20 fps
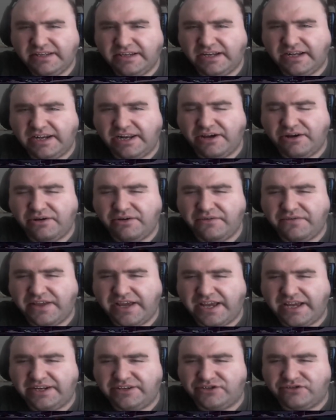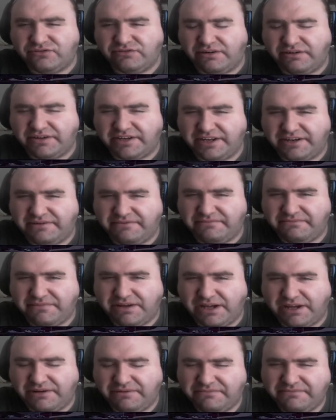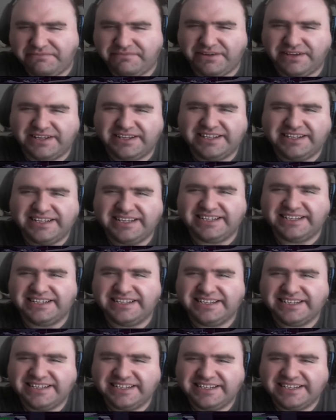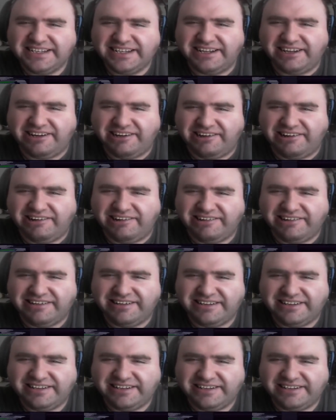Hello there, drunken mom. Aw.